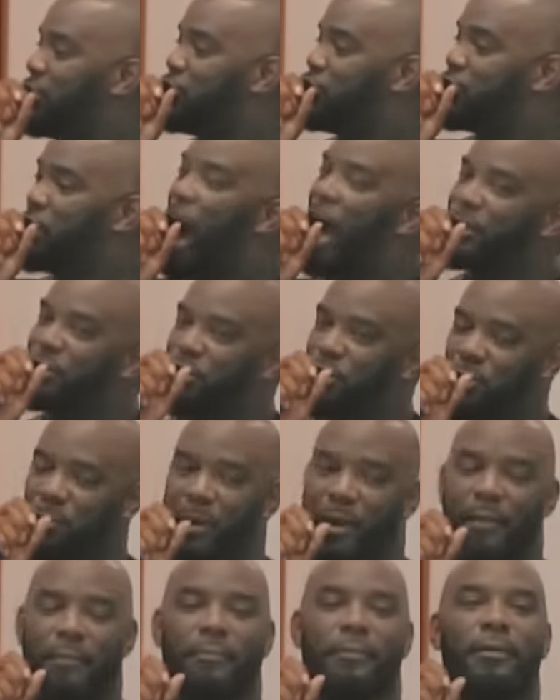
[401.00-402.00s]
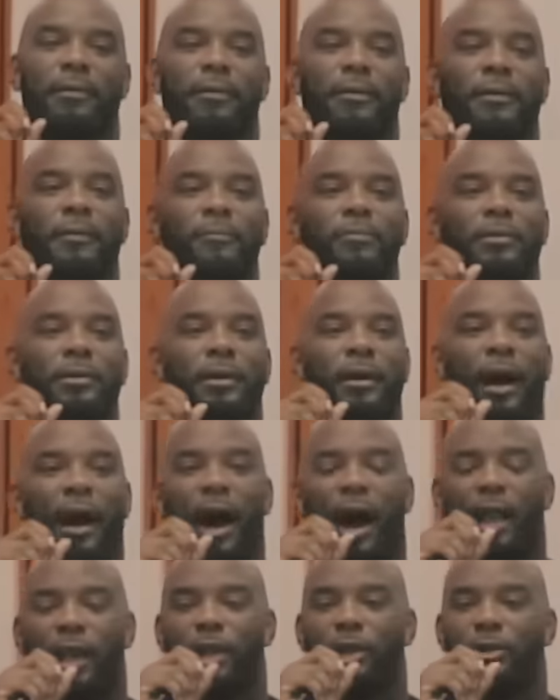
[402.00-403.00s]
a Joshua.
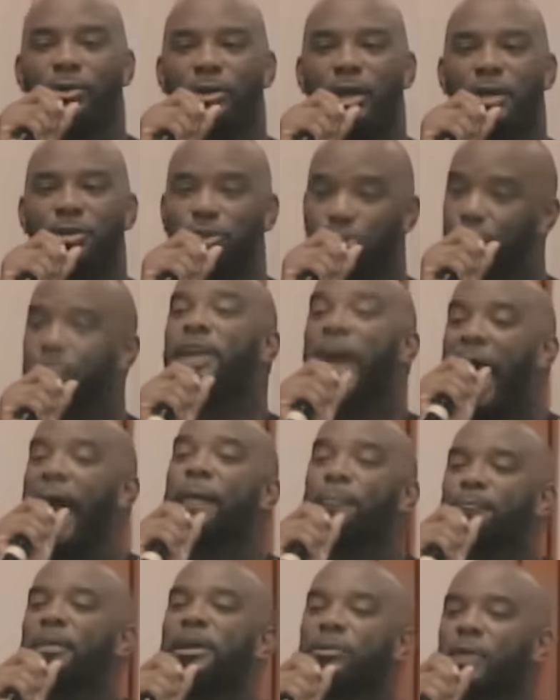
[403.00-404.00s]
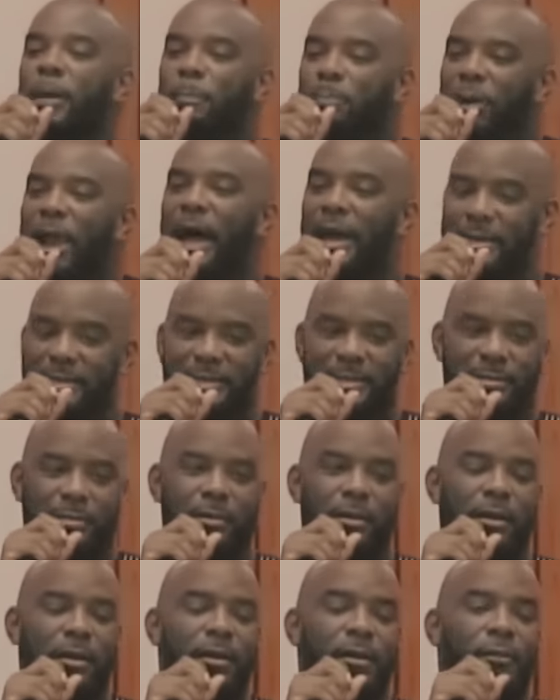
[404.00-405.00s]
Hallelujah. You can't be replaced.
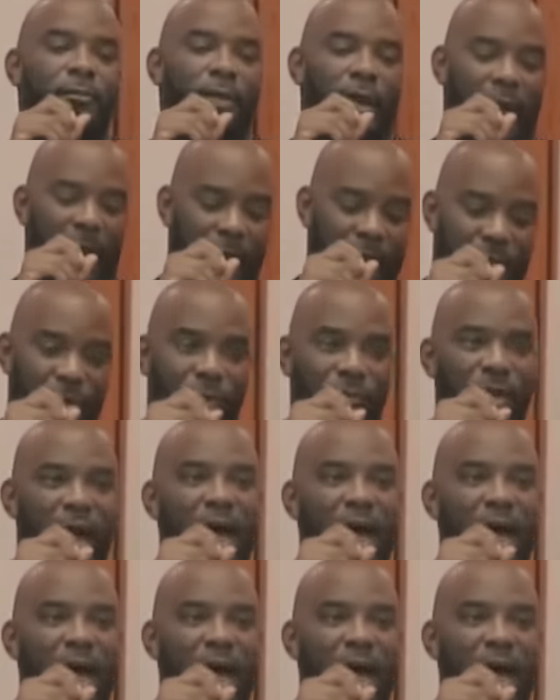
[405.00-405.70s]
And so